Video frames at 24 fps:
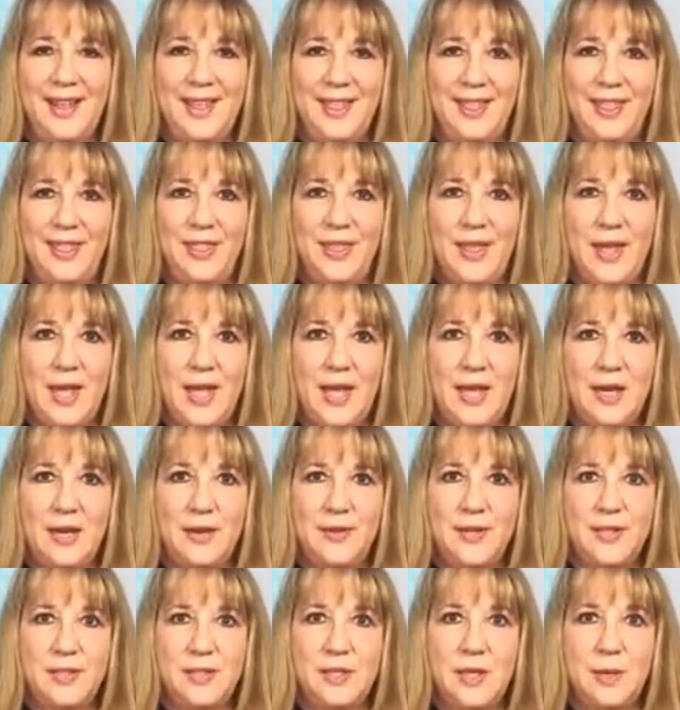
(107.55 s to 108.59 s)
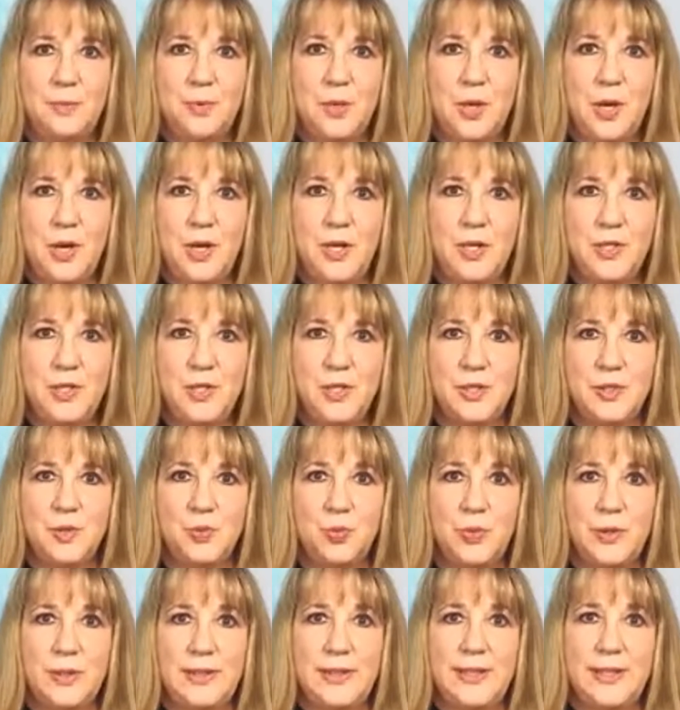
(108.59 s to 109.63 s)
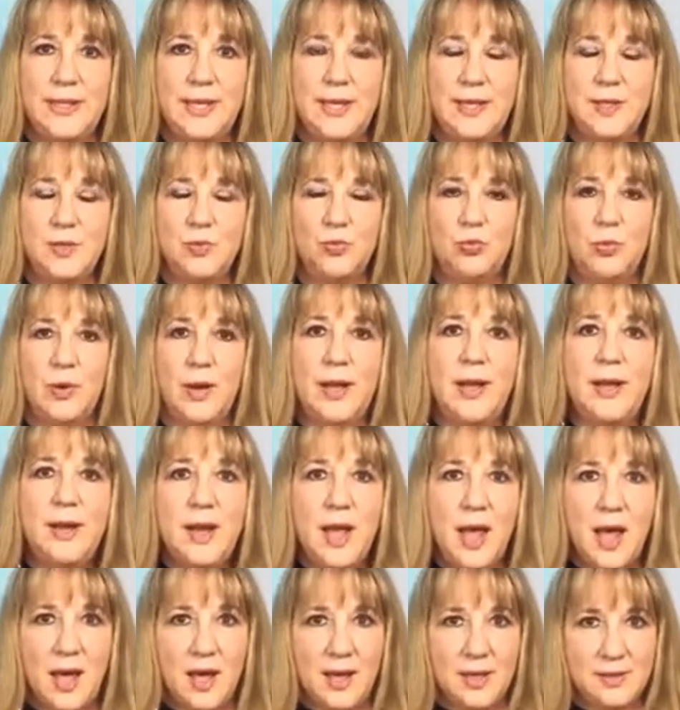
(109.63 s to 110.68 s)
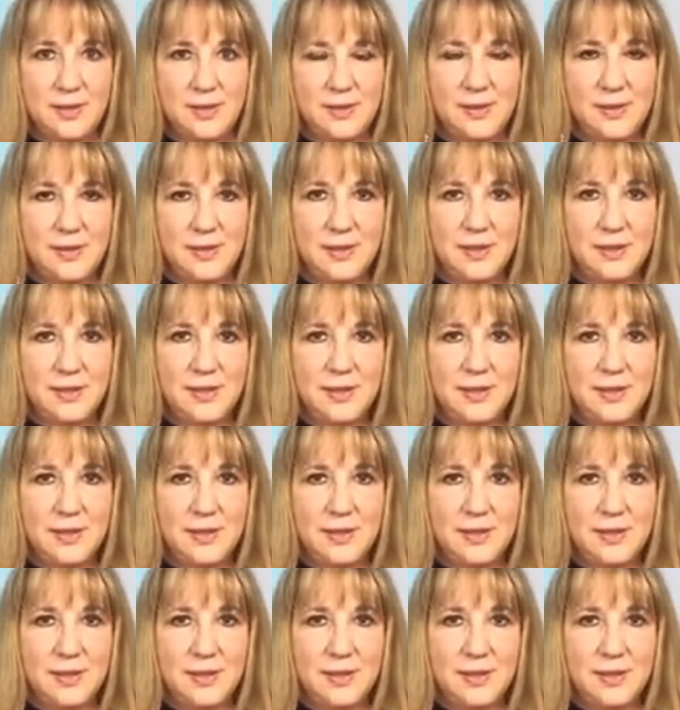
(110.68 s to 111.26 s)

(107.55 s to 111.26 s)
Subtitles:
then the subconscious really does run us.